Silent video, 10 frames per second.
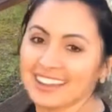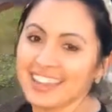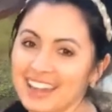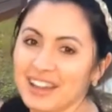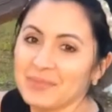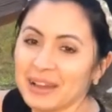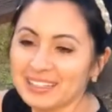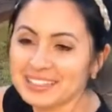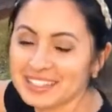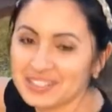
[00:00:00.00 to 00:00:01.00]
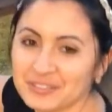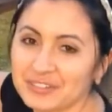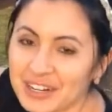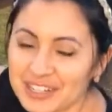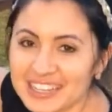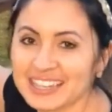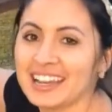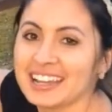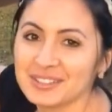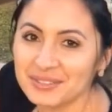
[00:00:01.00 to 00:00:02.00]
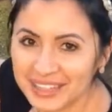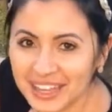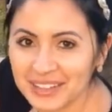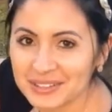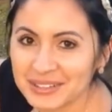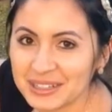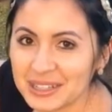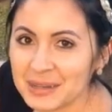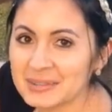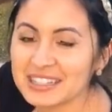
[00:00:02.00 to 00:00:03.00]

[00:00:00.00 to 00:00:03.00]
Again, I'm Alexandra Ferrante, guys, with Keller Williams.